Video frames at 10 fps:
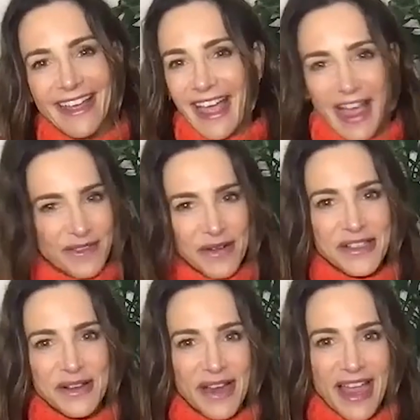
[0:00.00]
Everyone's
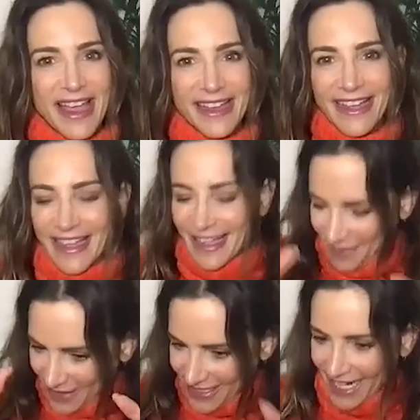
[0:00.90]
okay. We
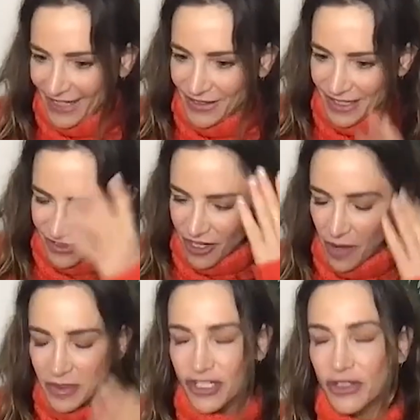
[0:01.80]
just got to learn to
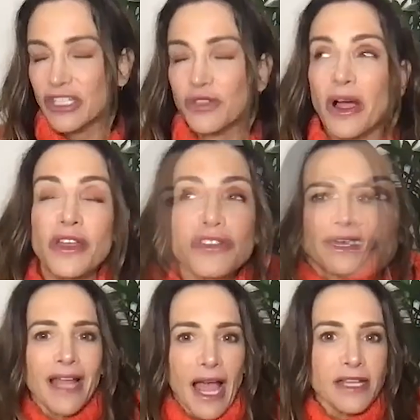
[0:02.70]
troubleshoot it. So, how you do
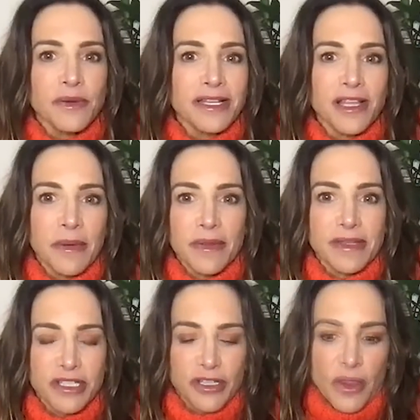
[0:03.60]
that, I just want to tell people this
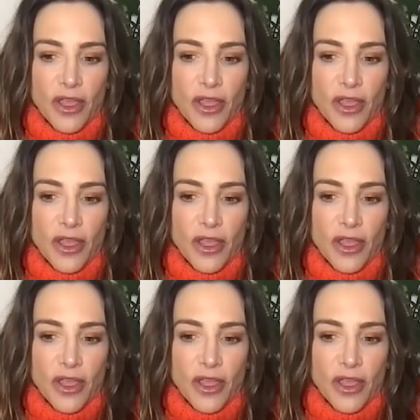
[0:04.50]
too.